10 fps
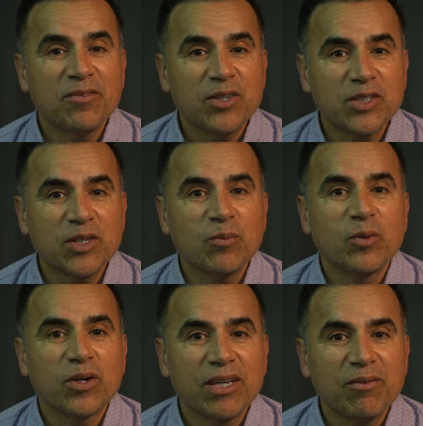version
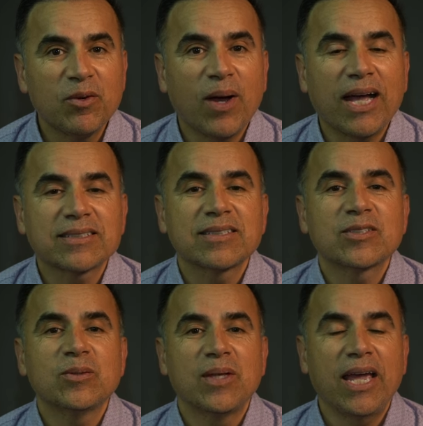will give you access
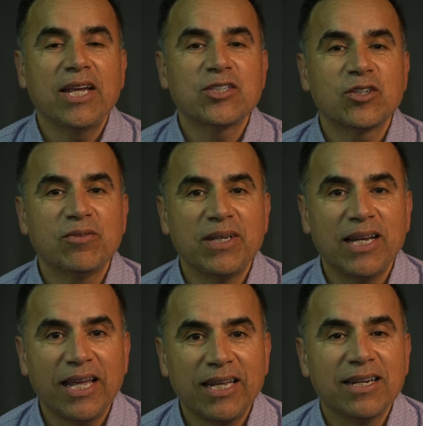to the HOV
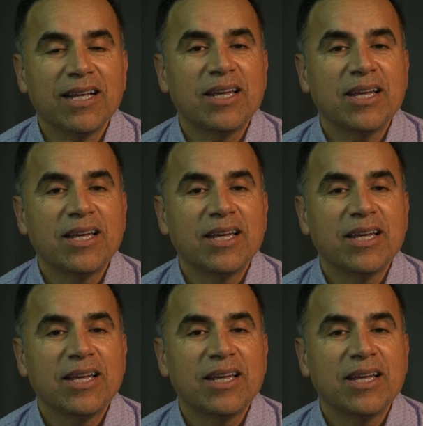lane